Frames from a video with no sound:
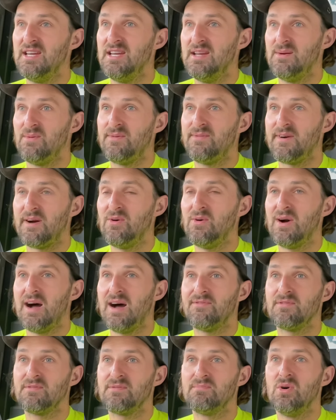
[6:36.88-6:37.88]
without
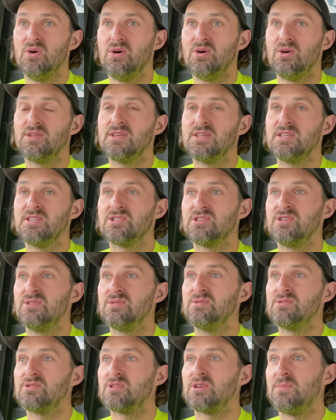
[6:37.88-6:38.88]
having more of these
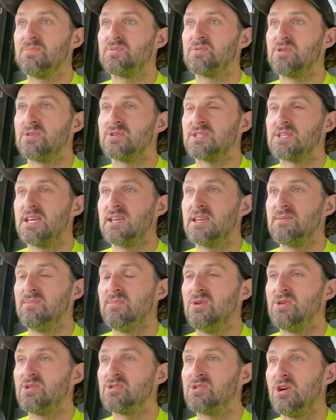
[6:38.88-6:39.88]
student jobs or taking
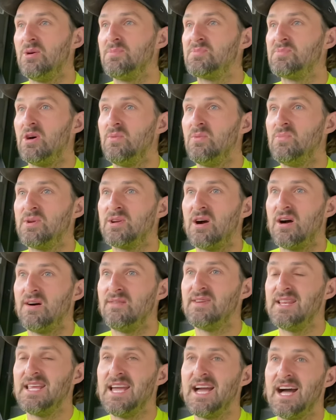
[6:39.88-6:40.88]
more jobs on, we can't
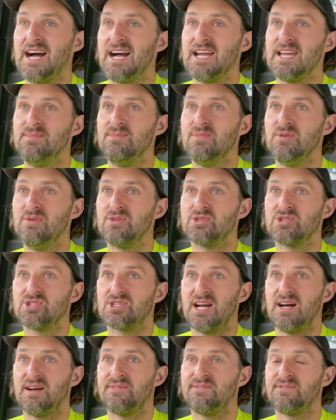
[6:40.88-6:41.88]
really hire more
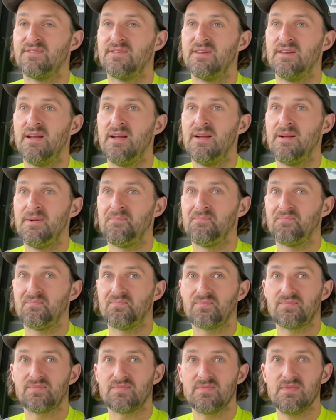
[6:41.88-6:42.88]
staff
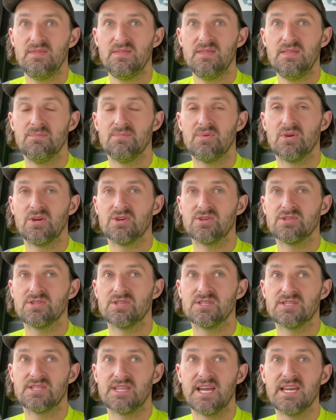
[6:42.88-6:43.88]
because
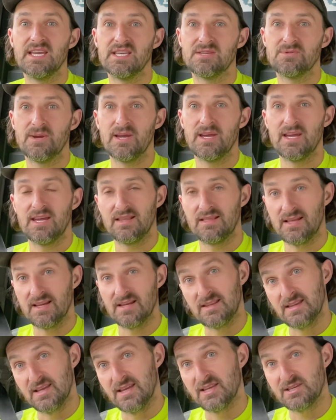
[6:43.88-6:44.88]
there's days where
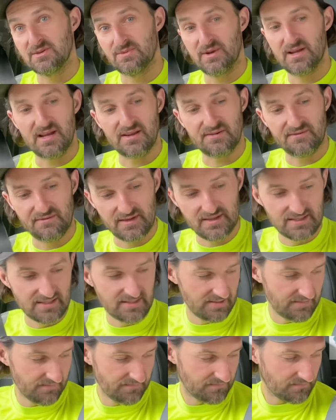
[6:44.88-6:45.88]
like this where I
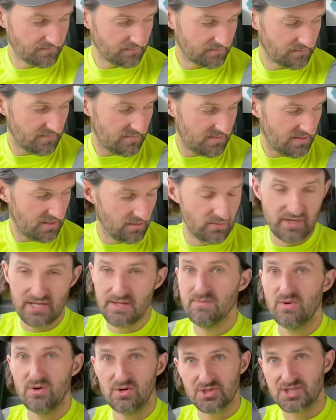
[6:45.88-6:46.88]
think we
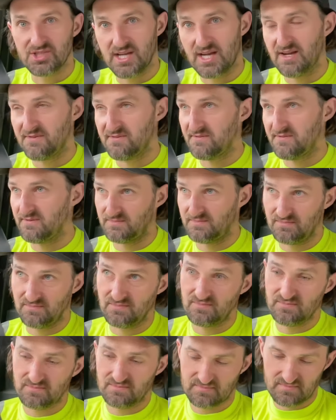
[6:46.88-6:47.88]
need more staff,
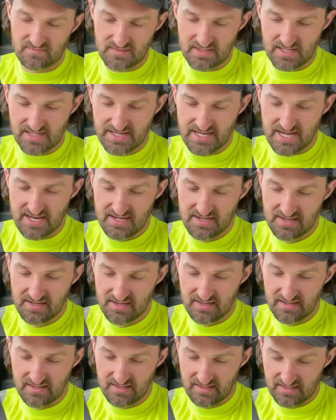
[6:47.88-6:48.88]
and then
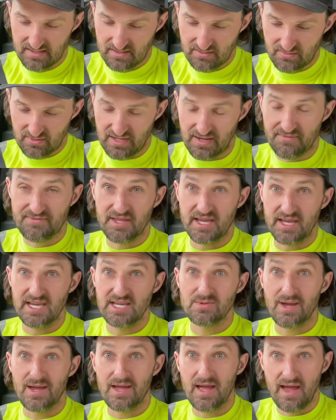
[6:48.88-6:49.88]
we'll have
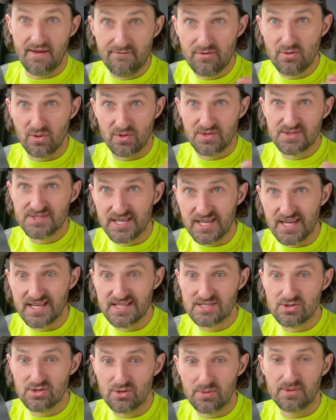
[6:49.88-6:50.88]
days where everyone
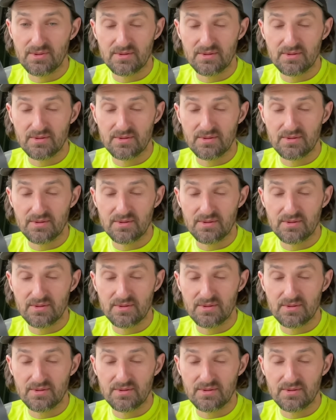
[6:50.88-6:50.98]
turns up,